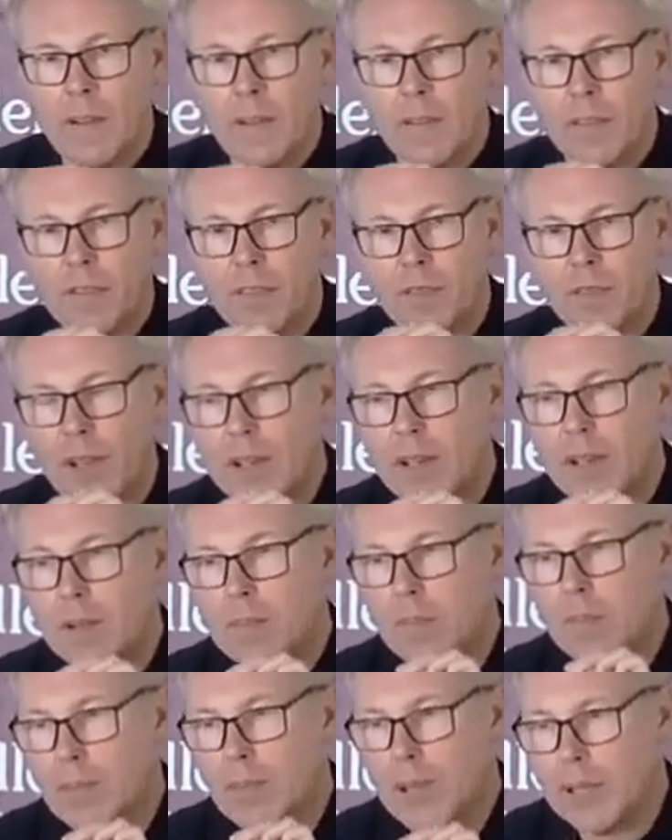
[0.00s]

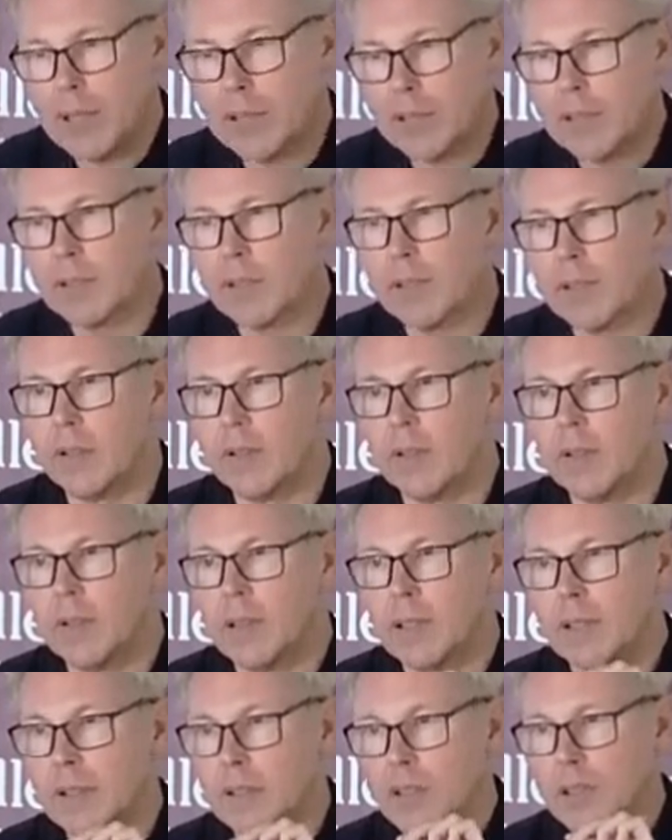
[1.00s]
fundamental
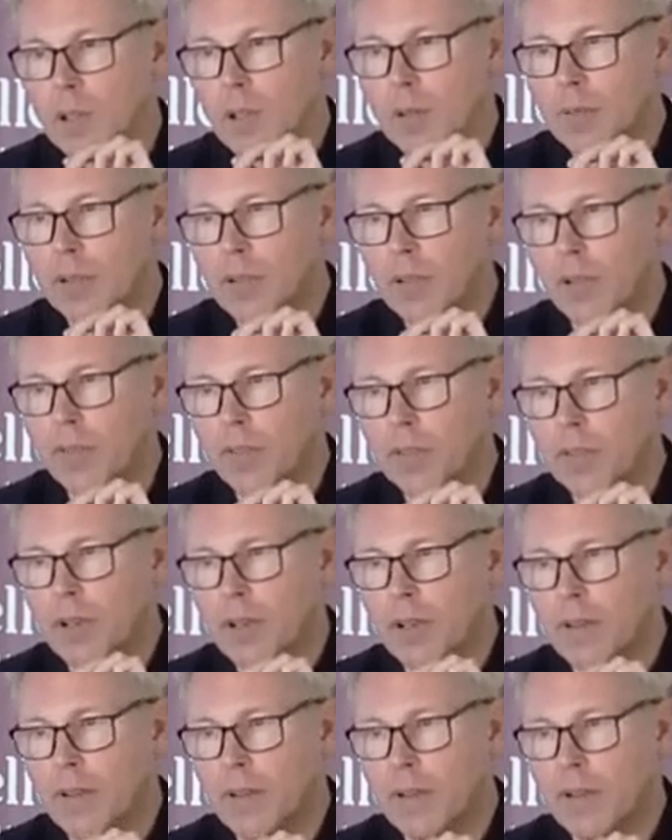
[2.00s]
in terms of,
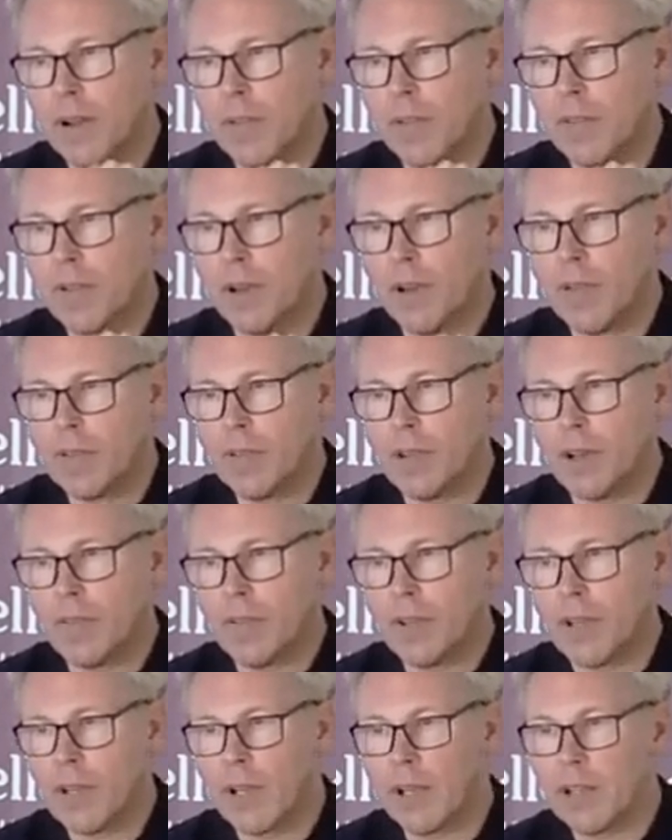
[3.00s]
of, of, of
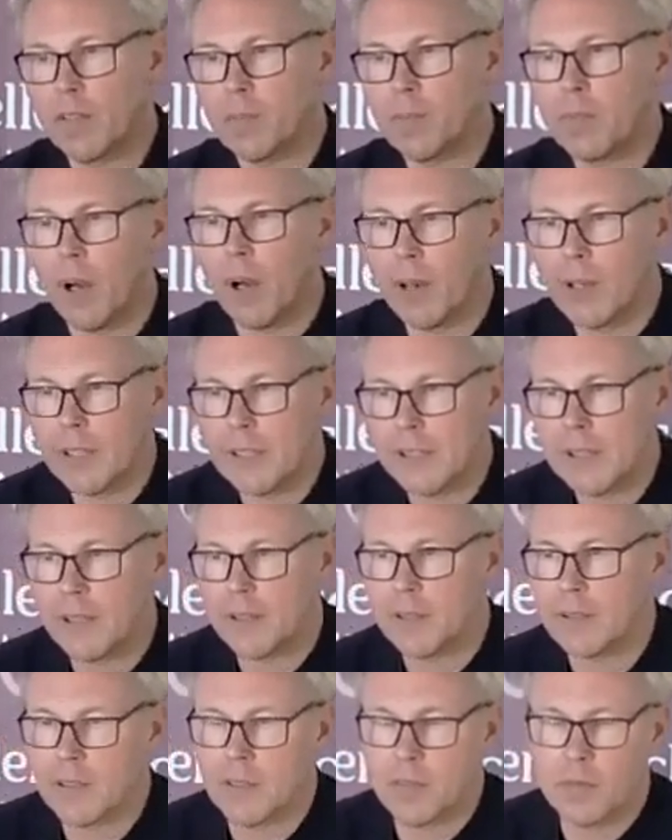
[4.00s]
the kind of
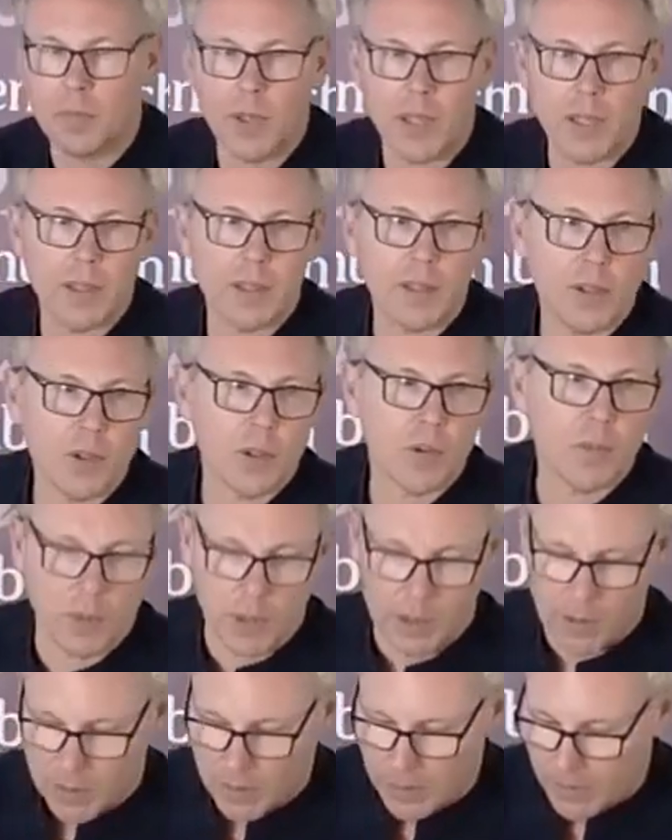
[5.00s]
politics of being
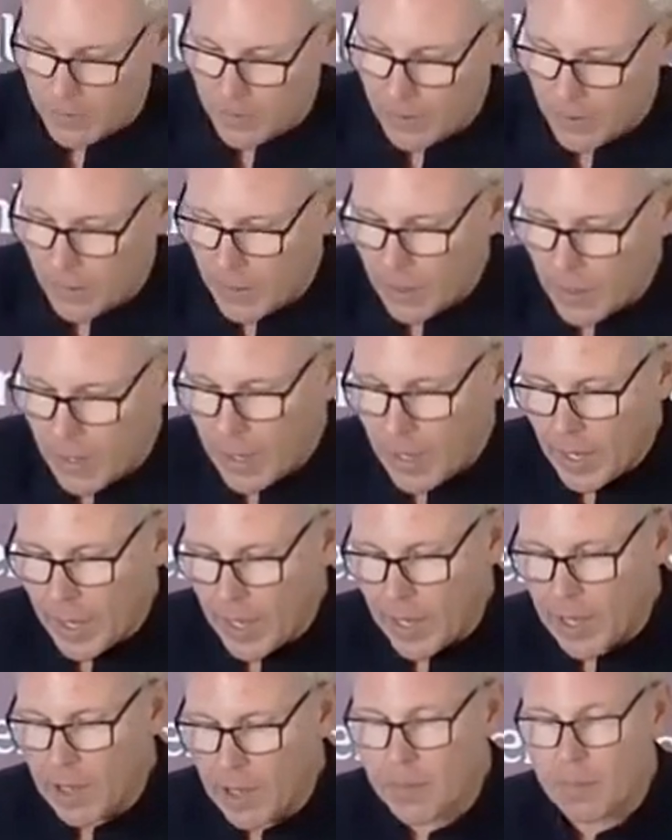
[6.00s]
human,
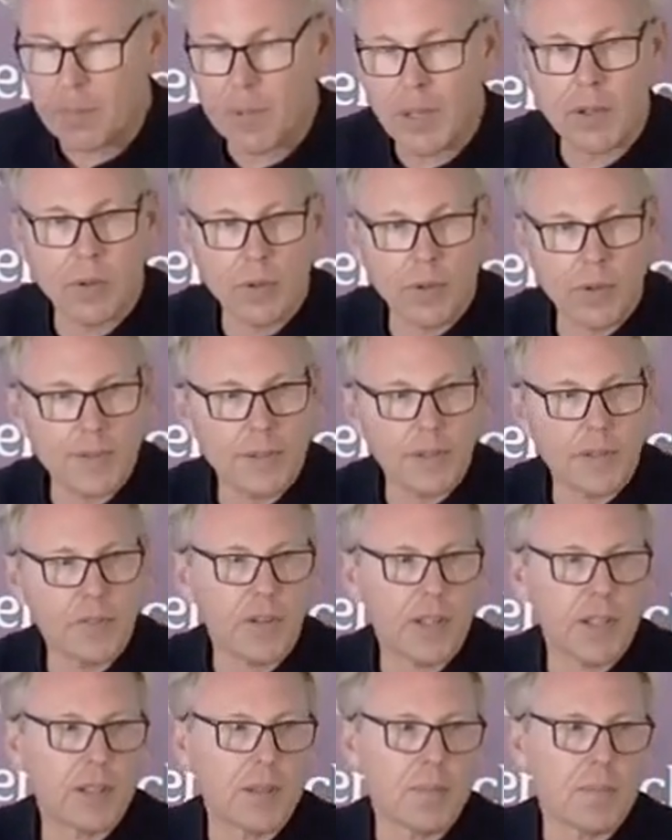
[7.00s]
uh, but also
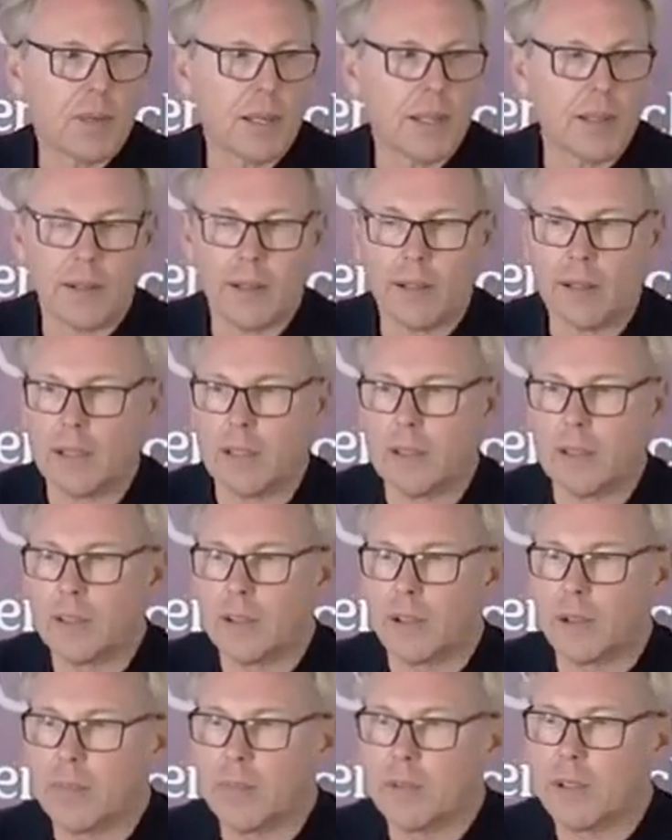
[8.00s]
fundamental in
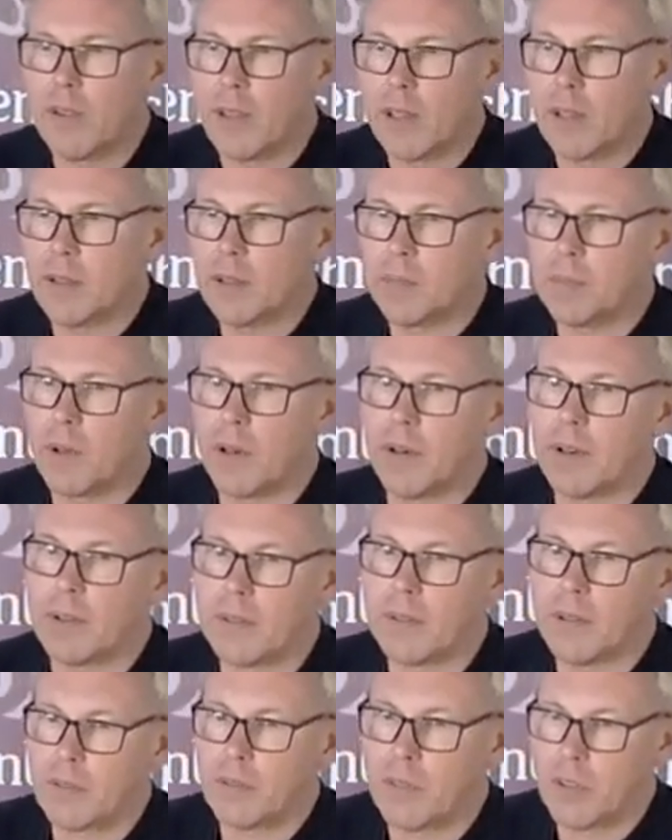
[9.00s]
terms of the
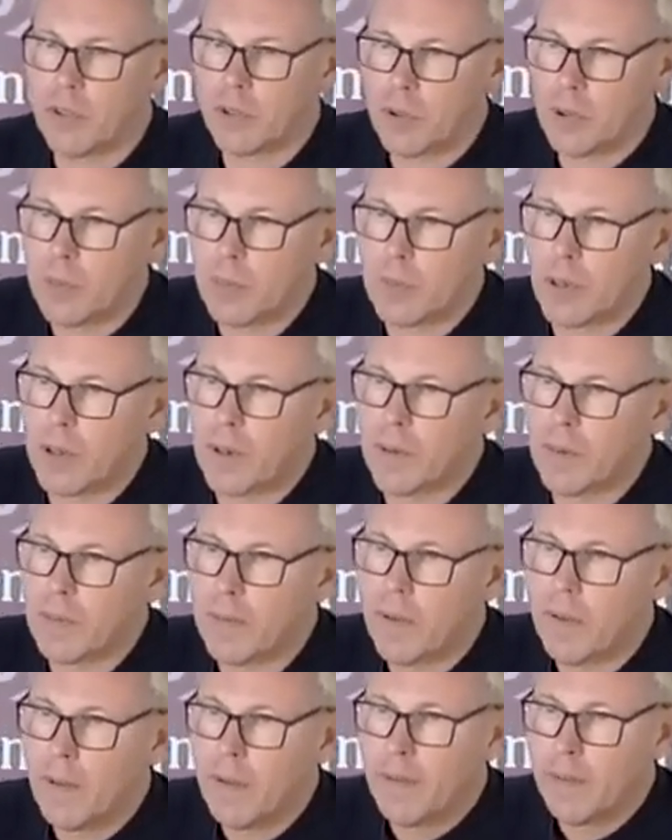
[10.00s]
experience of trauma.
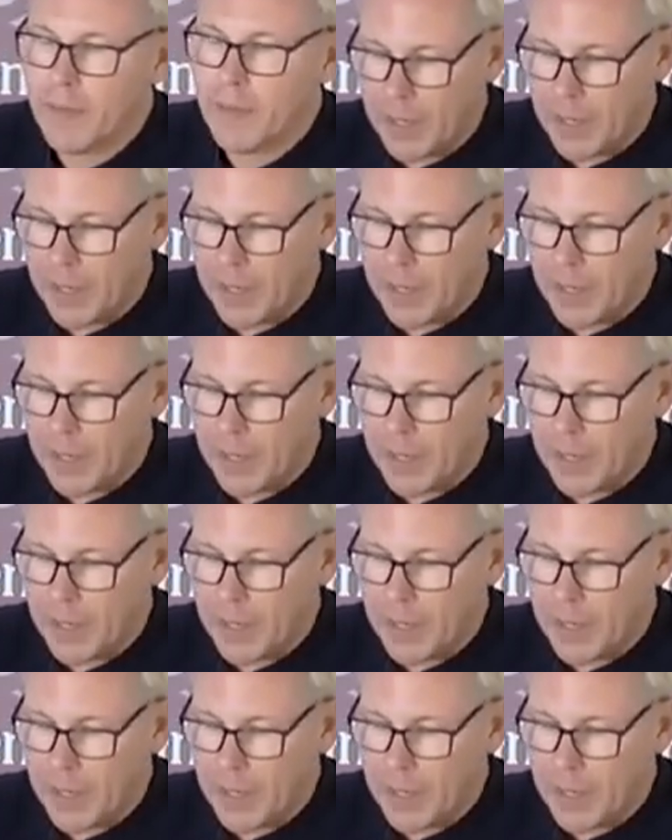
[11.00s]
Right.